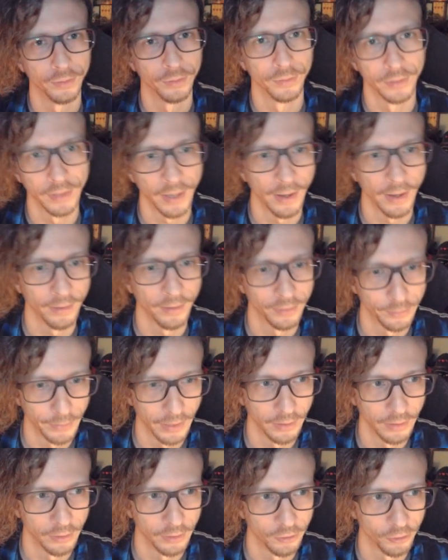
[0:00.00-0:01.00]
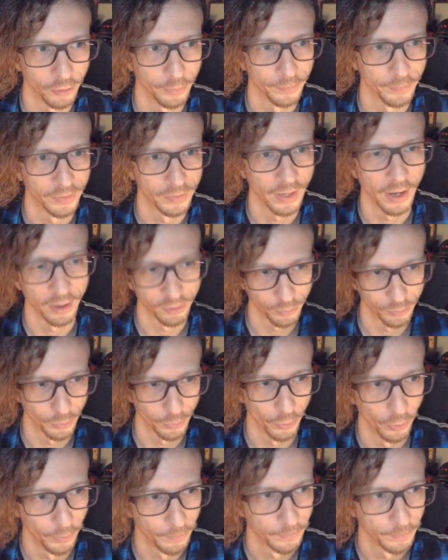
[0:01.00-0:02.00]
the ads manager
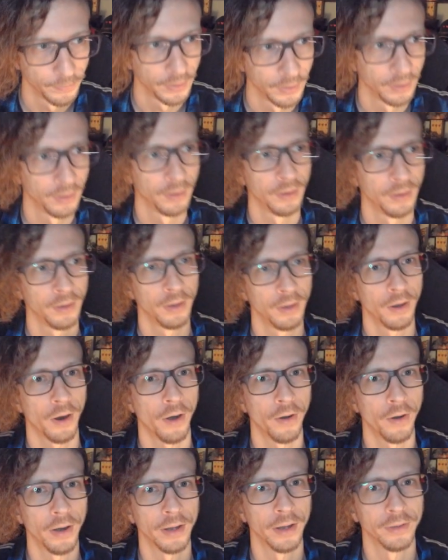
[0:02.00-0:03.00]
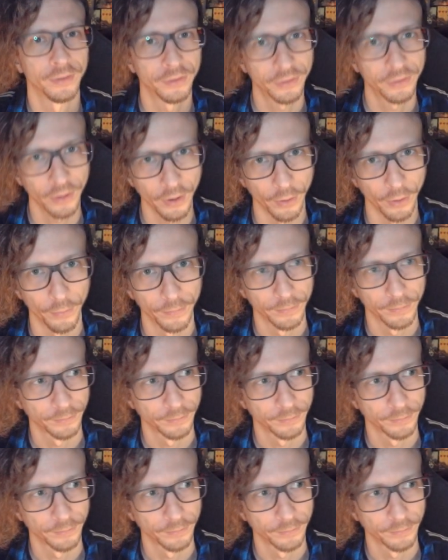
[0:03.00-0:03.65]
dashboard. All right, so